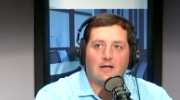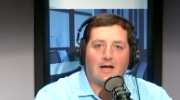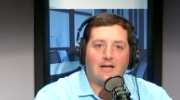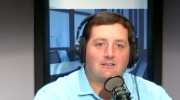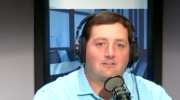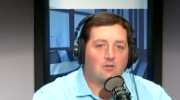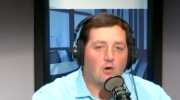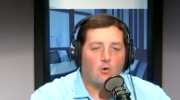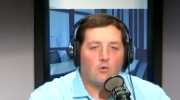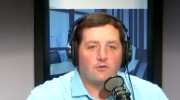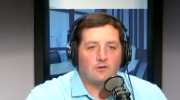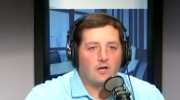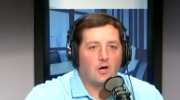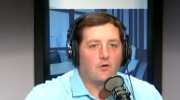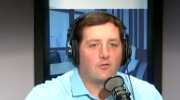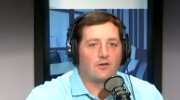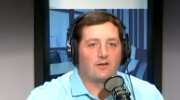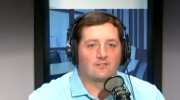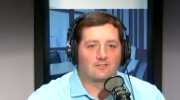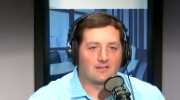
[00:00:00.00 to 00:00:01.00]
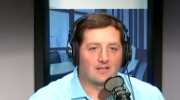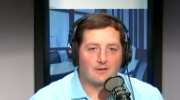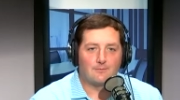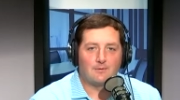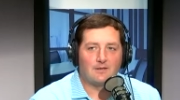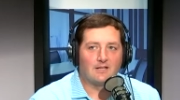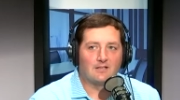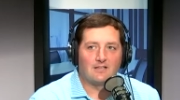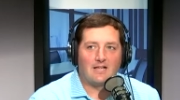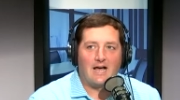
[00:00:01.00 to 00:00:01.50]
I don't know that it's going to
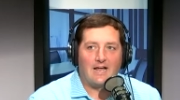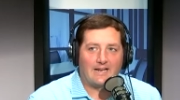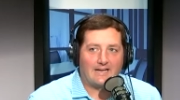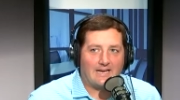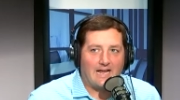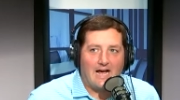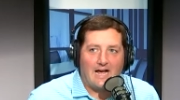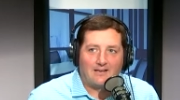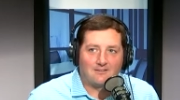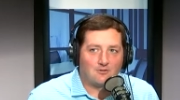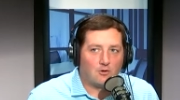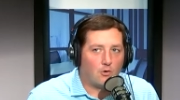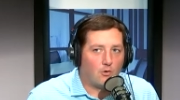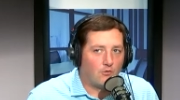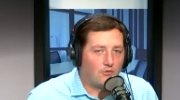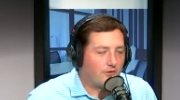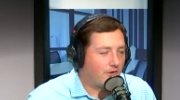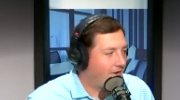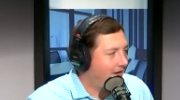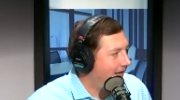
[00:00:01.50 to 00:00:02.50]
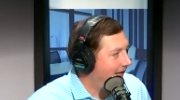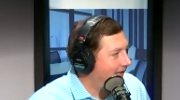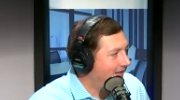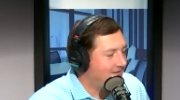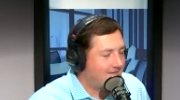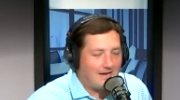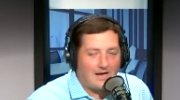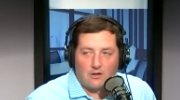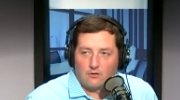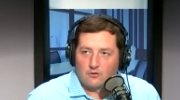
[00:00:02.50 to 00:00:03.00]
be a lot of guys holding their
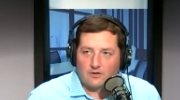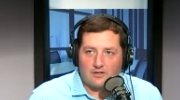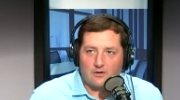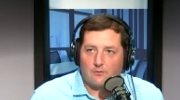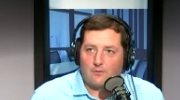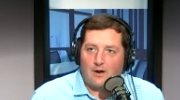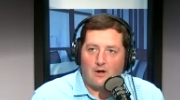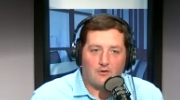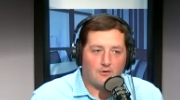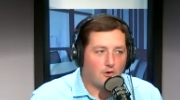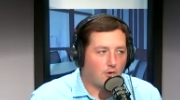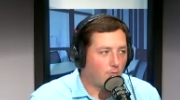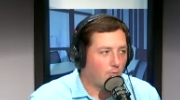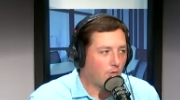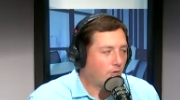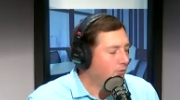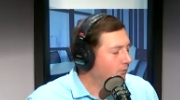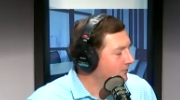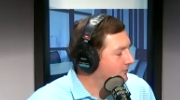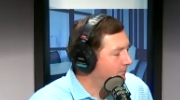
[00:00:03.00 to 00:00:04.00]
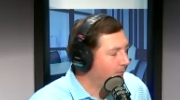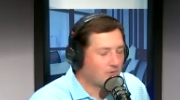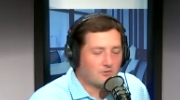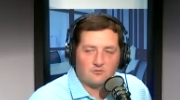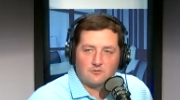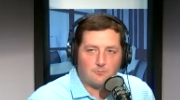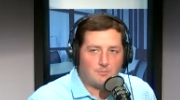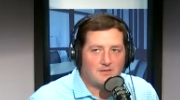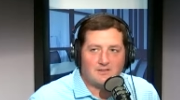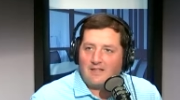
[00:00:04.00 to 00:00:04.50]
hands out, looking around going, well, who was
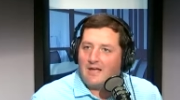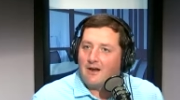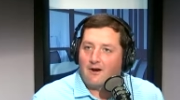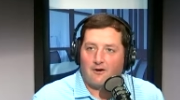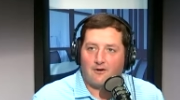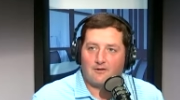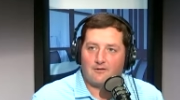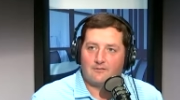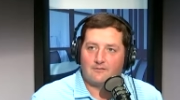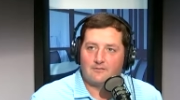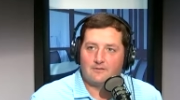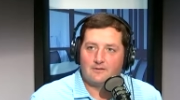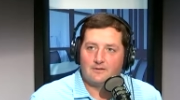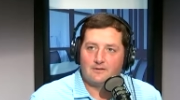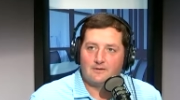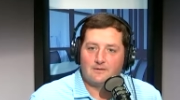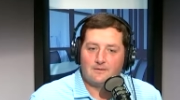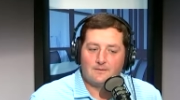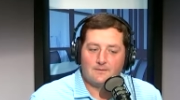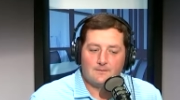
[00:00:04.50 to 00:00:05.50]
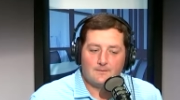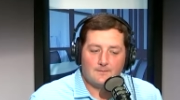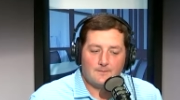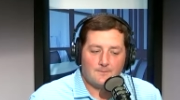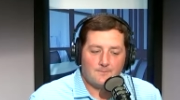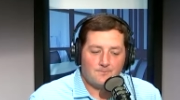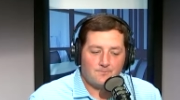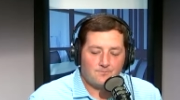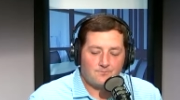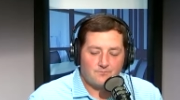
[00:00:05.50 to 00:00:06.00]
supposed to be there?
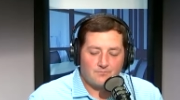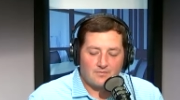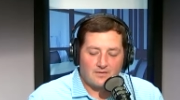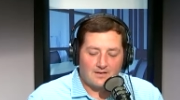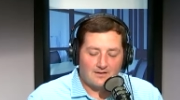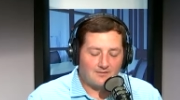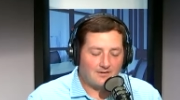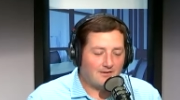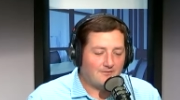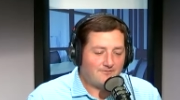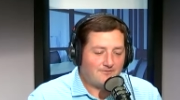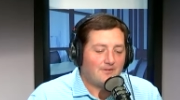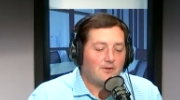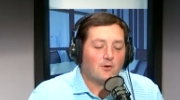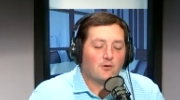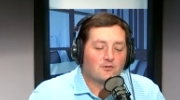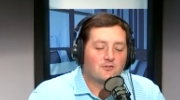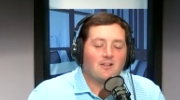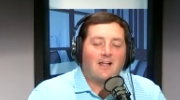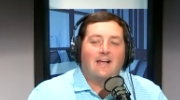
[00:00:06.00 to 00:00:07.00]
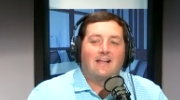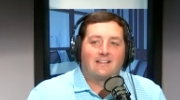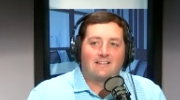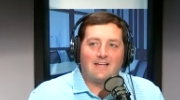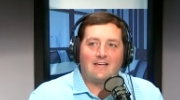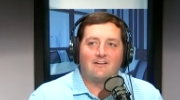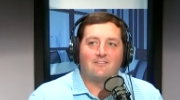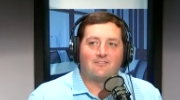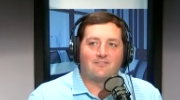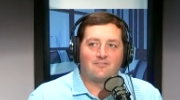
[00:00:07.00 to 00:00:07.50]
It feels like
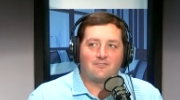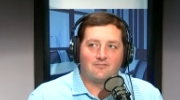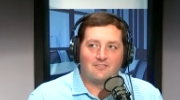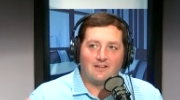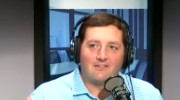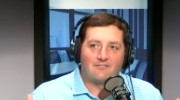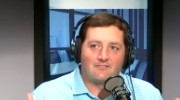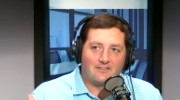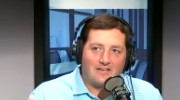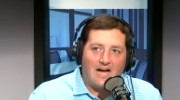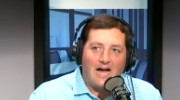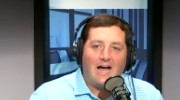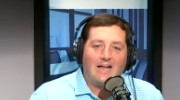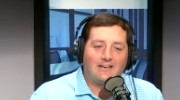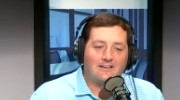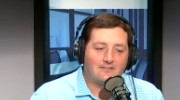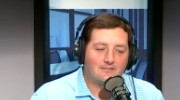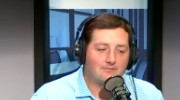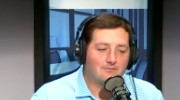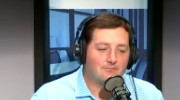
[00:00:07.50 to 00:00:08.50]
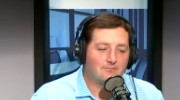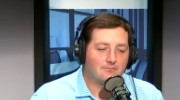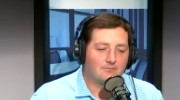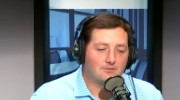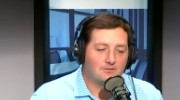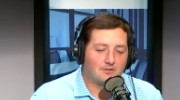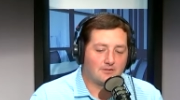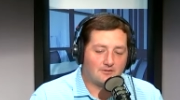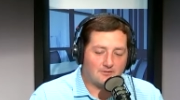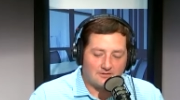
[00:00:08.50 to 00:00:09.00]
they've gotten
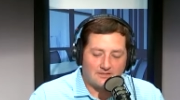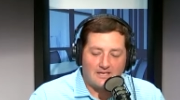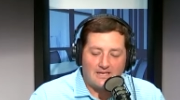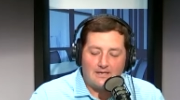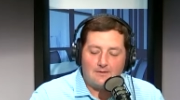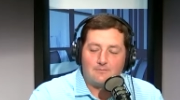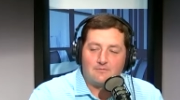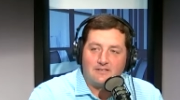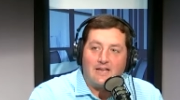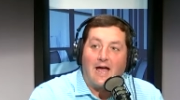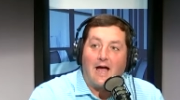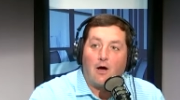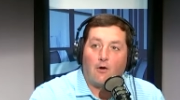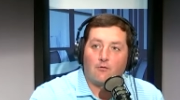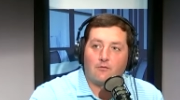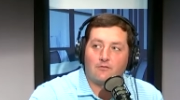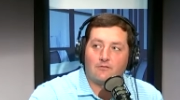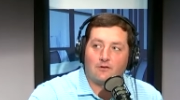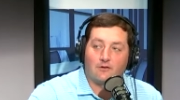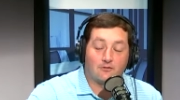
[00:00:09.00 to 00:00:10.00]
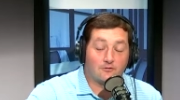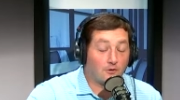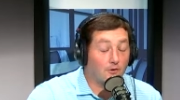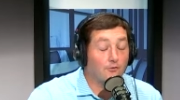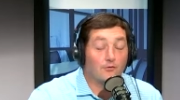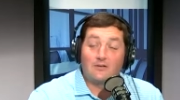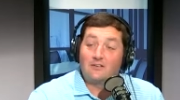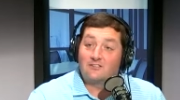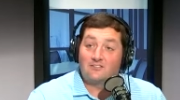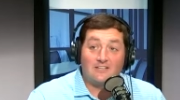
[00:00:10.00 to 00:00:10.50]
the scheme down. They're
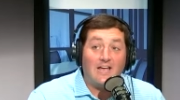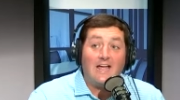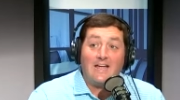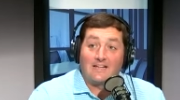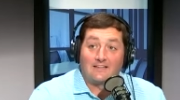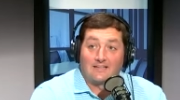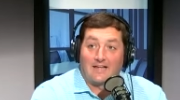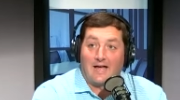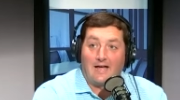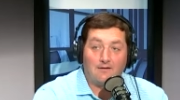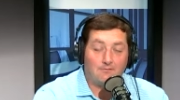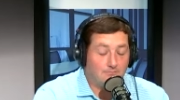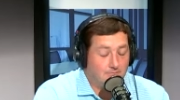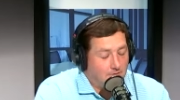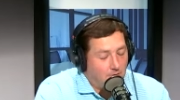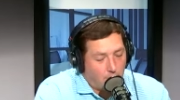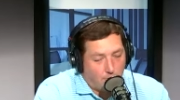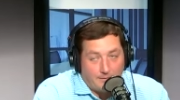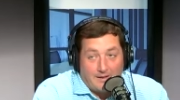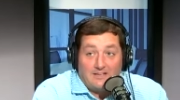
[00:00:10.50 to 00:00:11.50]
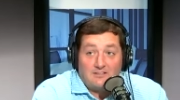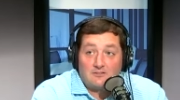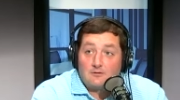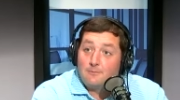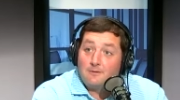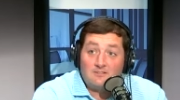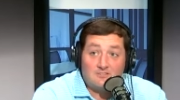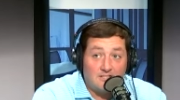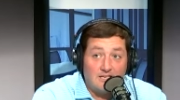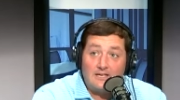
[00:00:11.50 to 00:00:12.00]
certainly saying that. It remains
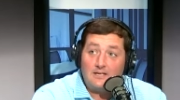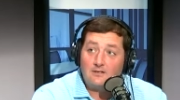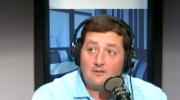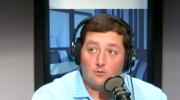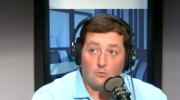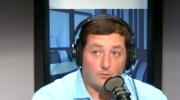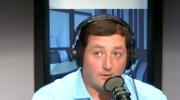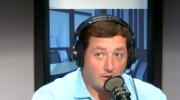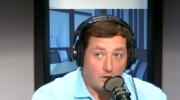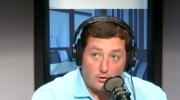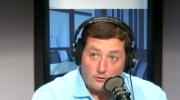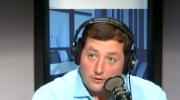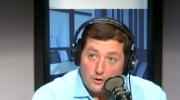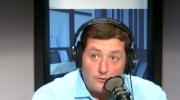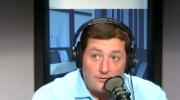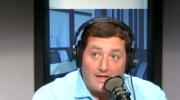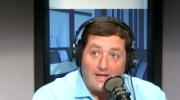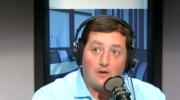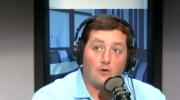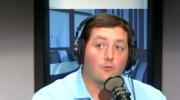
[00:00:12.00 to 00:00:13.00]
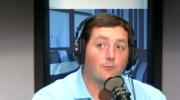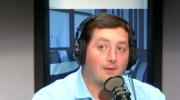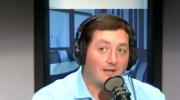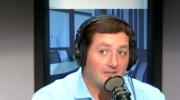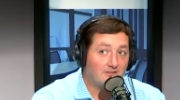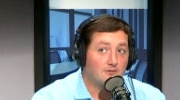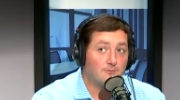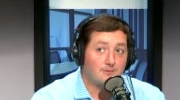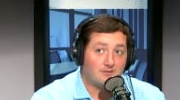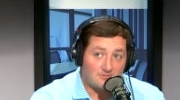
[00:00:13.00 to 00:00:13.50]
to be seen. We all know that. It
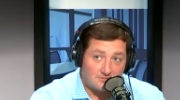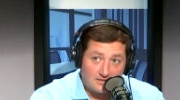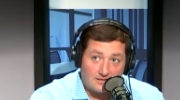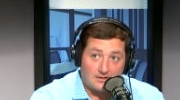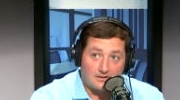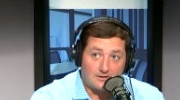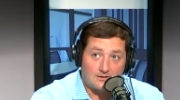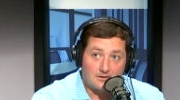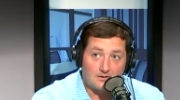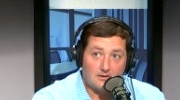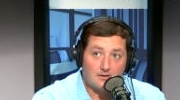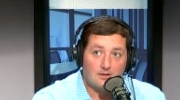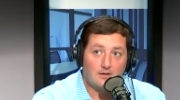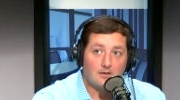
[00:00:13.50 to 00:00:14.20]
remains to be seen.